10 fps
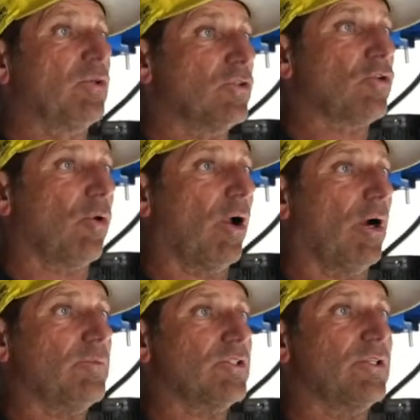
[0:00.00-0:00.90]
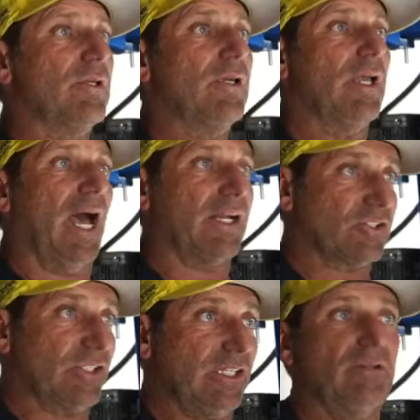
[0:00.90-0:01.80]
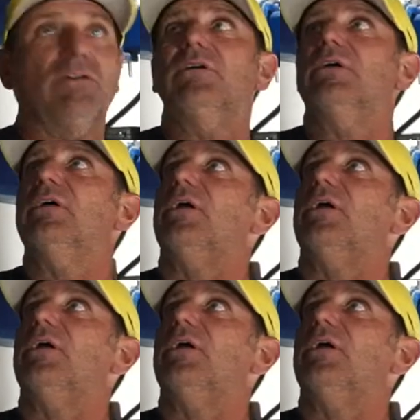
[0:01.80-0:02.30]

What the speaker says: control arms out of steel,